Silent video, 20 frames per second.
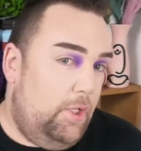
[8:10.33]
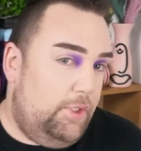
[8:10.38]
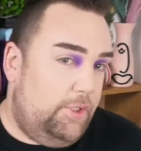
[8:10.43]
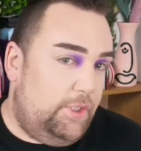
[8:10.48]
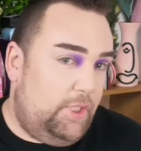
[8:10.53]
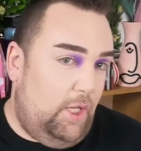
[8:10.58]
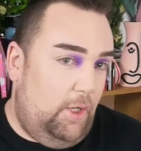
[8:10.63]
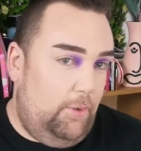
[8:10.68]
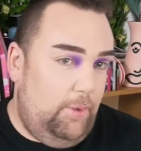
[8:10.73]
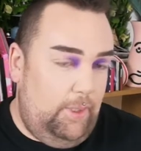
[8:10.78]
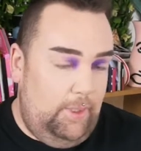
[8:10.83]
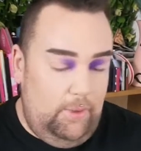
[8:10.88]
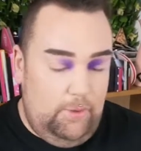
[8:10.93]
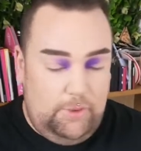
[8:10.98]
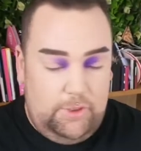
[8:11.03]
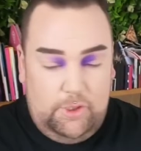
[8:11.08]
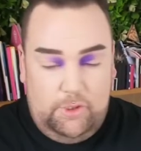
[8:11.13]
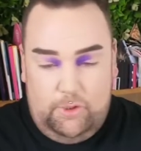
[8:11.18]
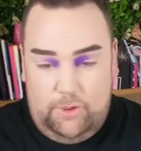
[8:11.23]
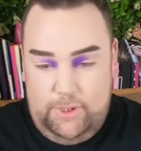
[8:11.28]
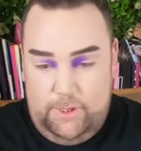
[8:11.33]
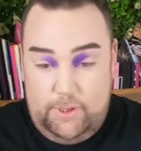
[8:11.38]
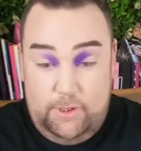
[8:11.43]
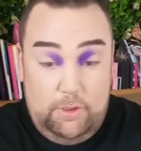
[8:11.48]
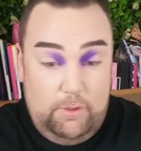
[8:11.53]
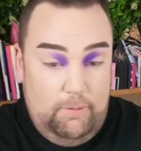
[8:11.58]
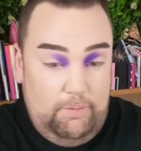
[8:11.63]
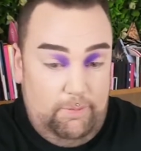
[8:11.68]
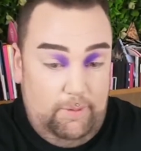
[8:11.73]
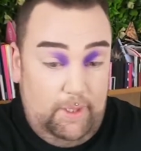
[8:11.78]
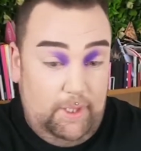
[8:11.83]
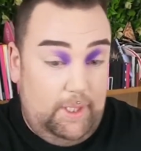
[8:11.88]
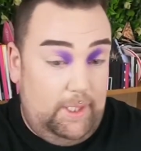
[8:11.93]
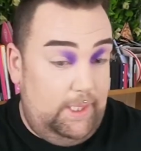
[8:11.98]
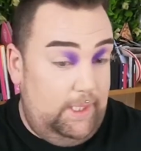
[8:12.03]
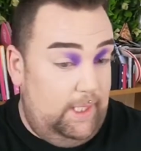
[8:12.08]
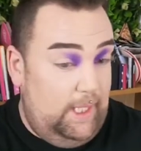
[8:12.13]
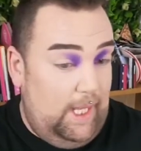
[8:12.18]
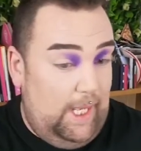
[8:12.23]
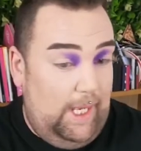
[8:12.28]
So it looks like nothing
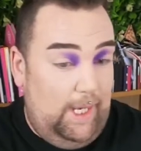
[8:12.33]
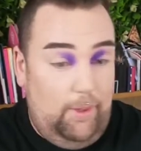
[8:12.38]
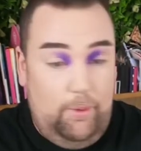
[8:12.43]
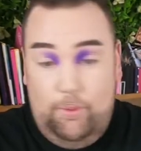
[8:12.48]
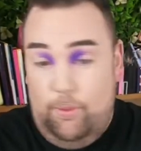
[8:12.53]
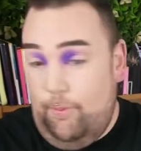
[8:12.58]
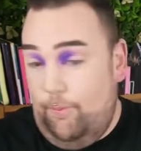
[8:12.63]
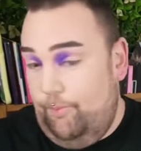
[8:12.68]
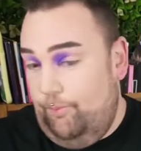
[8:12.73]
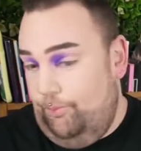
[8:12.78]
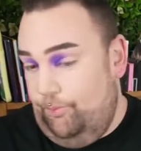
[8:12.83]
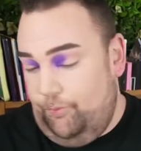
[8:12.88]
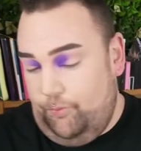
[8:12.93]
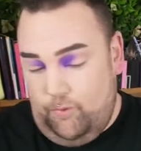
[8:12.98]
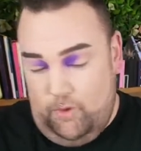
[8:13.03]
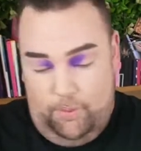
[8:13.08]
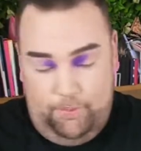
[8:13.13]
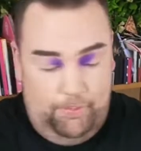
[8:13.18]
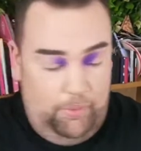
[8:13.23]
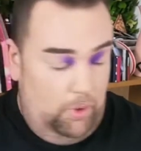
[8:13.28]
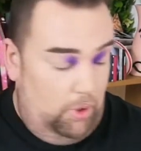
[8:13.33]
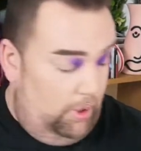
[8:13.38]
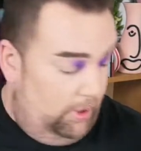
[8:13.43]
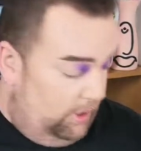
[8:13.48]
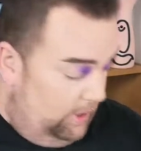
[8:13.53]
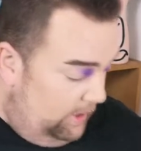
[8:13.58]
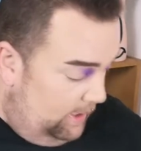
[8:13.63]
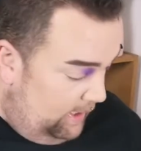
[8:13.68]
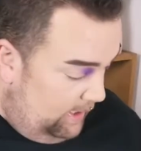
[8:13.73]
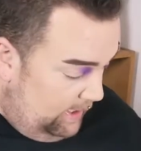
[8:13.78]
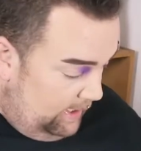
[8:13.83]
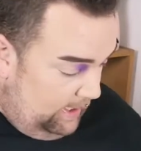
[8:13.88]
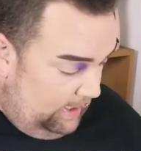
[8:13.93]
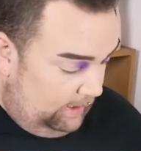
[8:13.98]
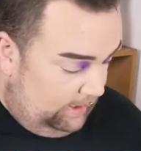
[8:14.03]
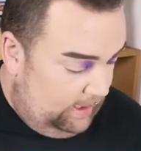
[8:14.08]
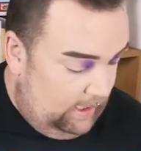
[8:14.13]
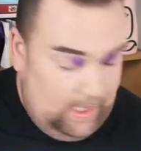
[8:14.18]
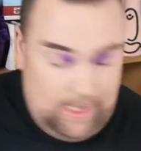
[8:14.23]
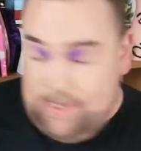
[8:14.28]
now, but I'm gonna
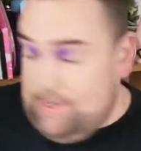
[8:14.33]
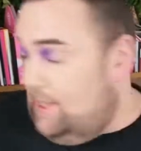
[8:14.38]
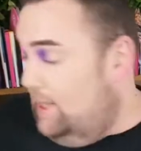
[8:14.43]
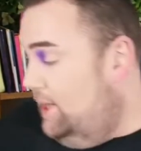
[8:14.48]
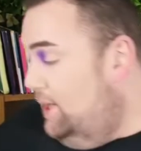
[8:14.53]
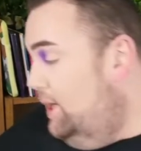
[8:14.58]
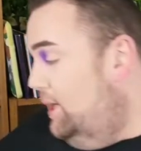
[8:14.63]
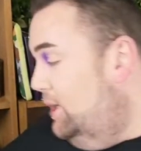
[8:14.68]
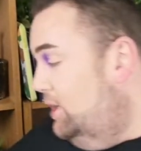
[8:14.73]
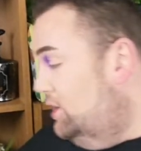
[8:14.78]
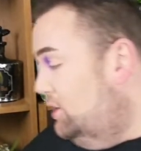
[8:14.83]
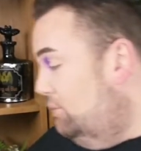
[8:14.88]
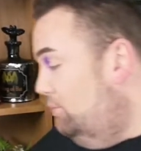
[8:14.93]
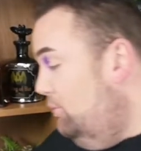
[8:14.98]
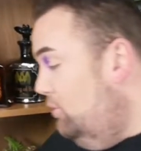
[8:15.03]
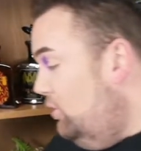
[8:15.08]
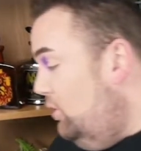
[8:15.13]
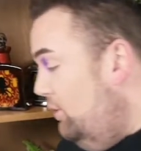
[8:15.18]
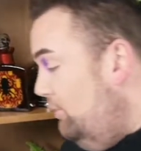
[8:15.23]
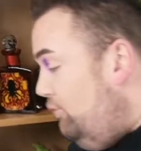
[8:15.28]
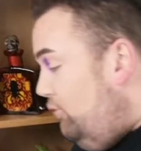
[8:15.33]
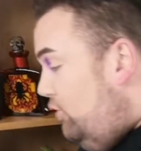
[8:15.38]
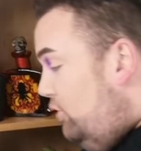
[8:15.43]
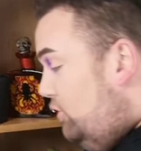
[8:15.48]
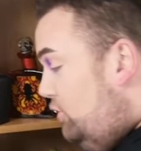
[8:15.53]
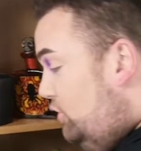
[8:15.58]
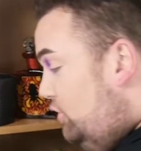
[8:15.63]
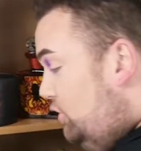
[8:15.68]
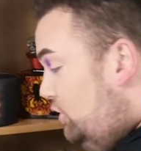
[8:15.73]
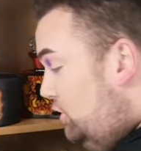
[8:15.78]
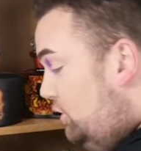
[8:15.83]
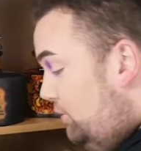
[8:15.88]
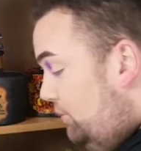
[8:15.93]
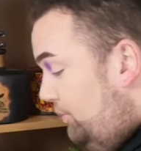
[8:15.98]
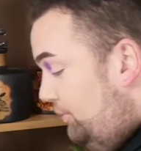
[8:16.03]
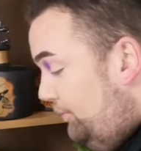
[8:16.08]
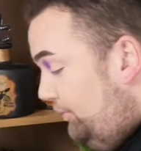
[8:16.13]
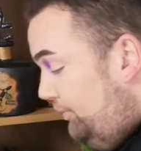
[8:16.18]
get a smaller brush